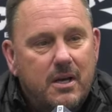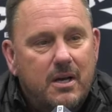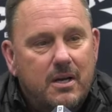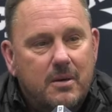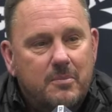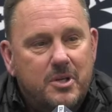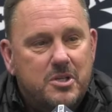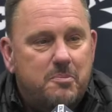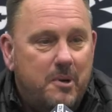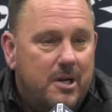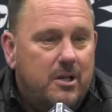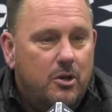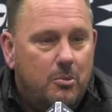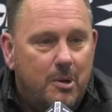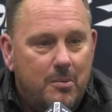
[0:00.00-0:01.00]
you
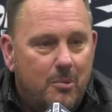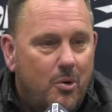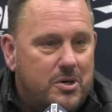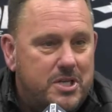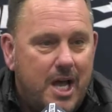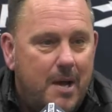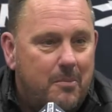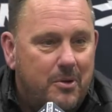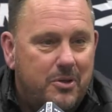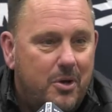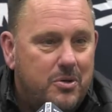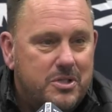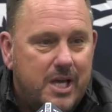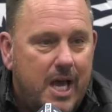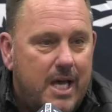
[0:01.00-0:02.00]
spend a little bit more time with
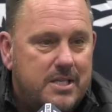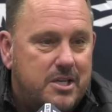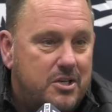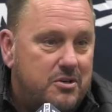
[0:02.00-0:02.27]
those guys